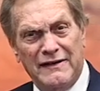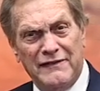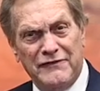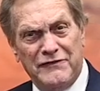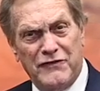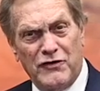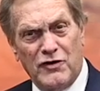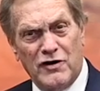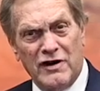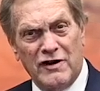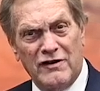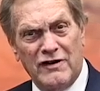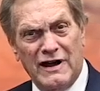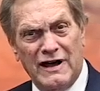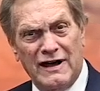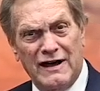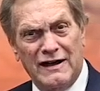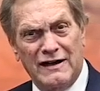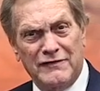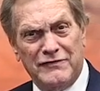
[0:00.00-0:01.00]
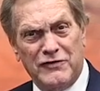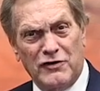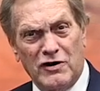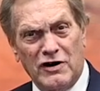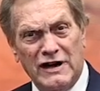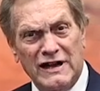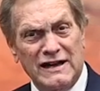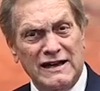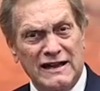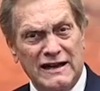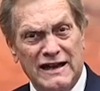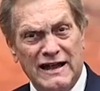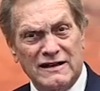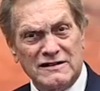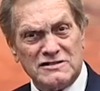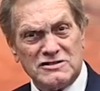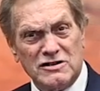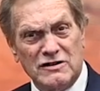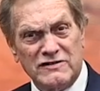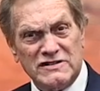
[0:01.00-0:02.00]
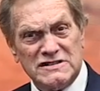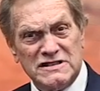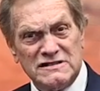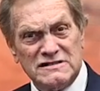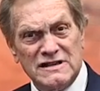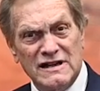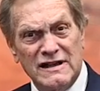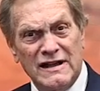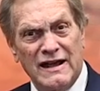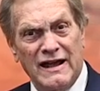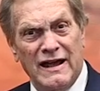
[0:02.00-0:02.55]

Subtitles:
for Indian Health Services.